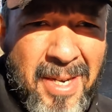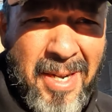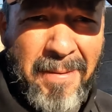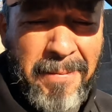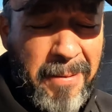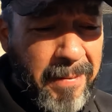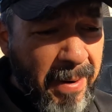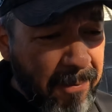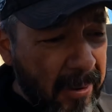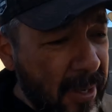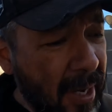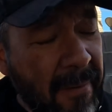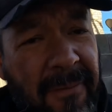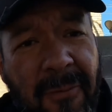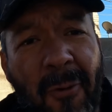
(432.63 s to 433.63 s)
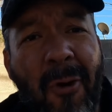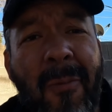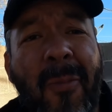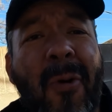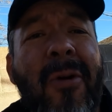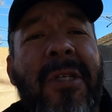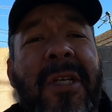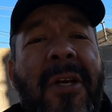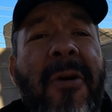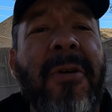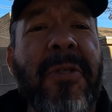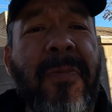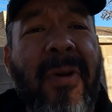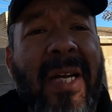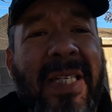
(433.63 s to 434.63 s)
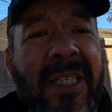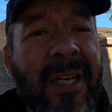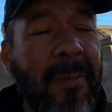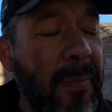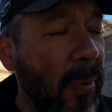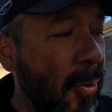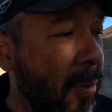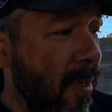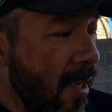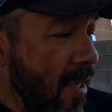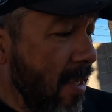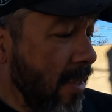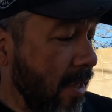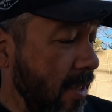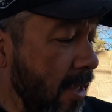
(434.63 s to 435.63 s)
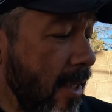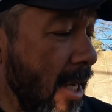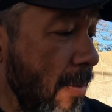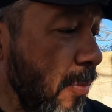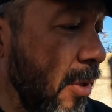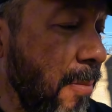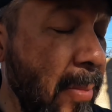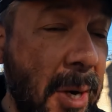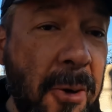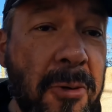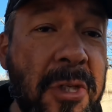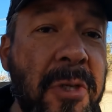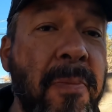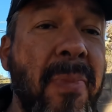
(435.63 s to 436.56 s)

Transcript: If you've ever done floorboards, you know it's pretty simple, just a couple of bolts.